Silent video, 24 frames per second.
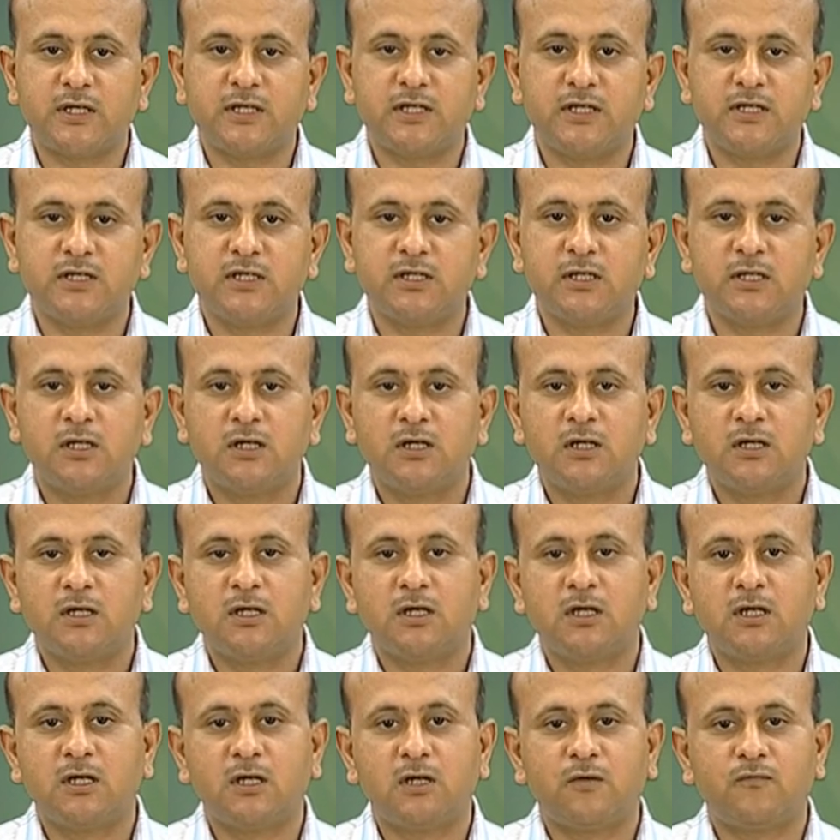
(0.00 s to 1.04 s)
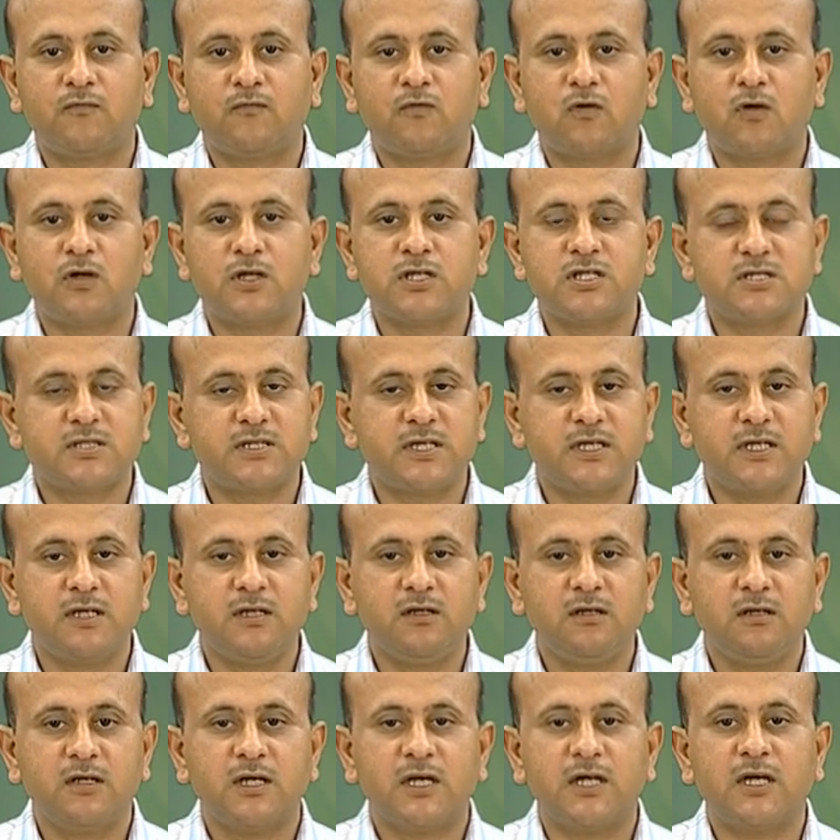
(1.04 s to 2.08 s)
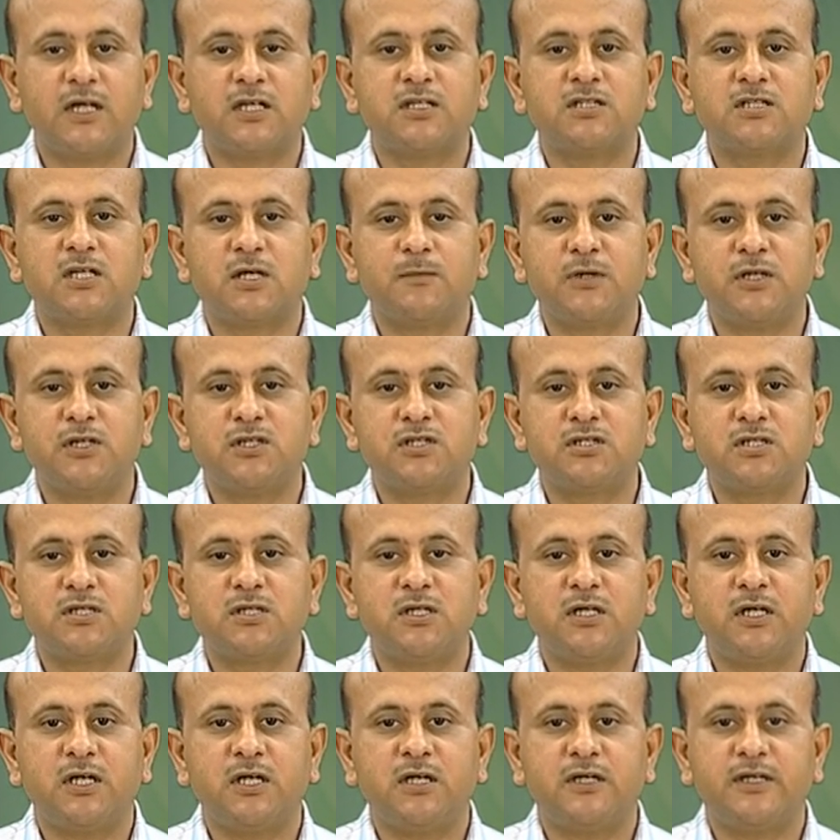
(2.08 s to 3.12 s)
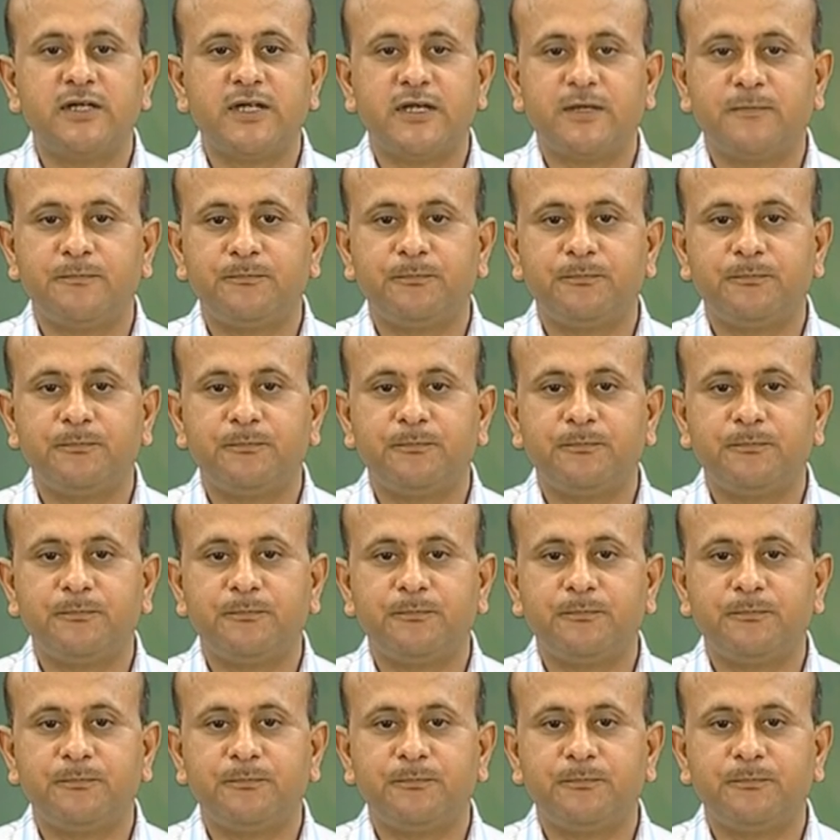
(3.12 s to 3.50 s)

here uh, for staining and examination in TEM.